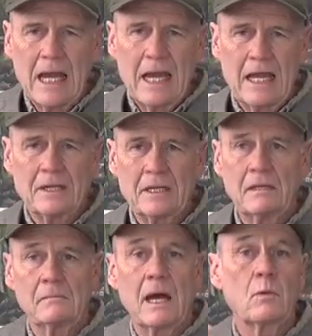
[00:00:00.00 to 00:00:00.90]
and uh,
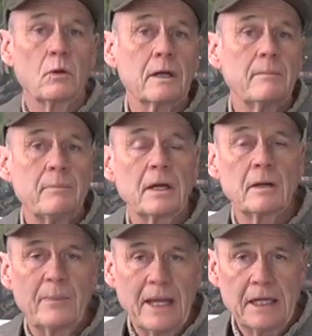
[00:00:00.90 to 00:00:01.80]
I work up bigger
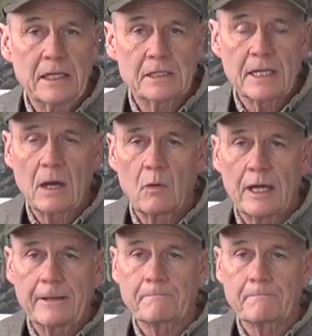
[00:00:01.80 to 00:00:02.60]
paintings that way.